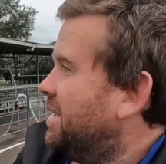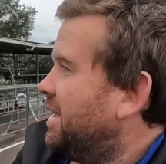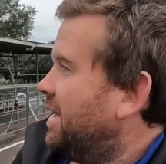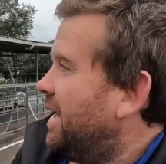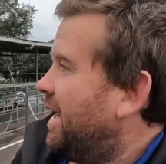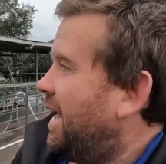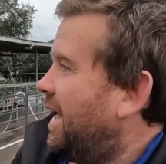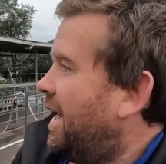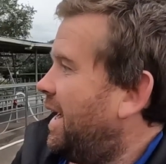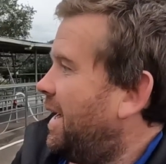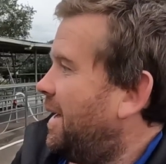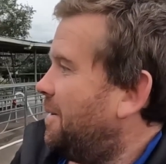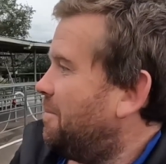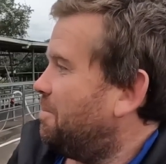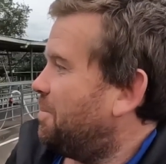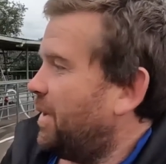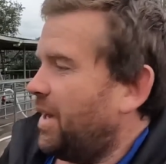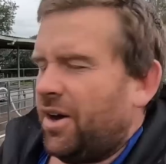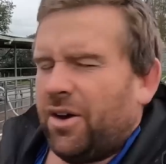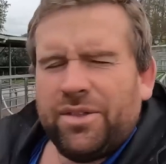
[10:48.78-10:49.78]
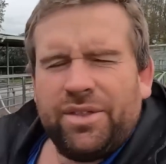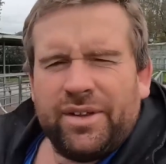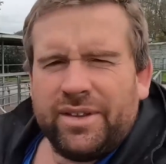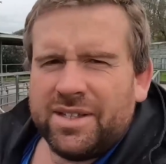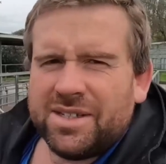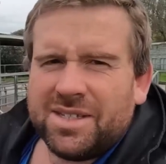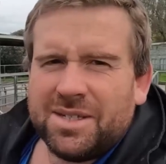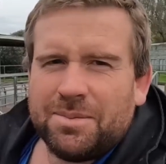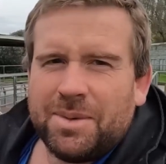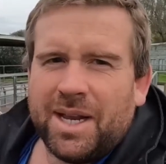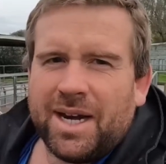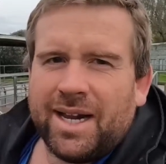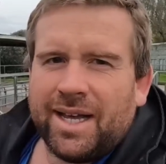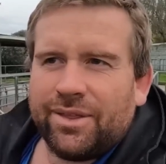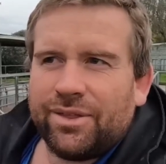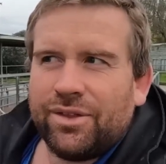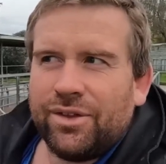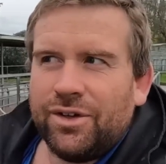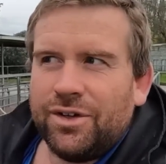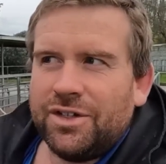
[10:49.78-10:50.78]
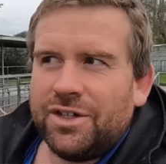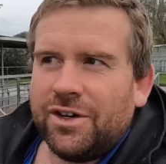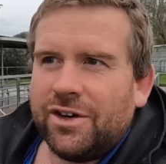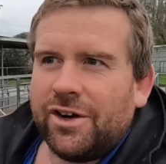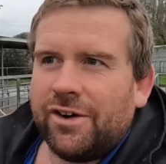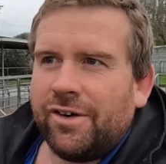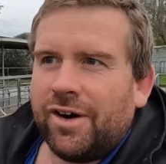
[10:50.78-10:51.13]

But I think this is about our 3rd year in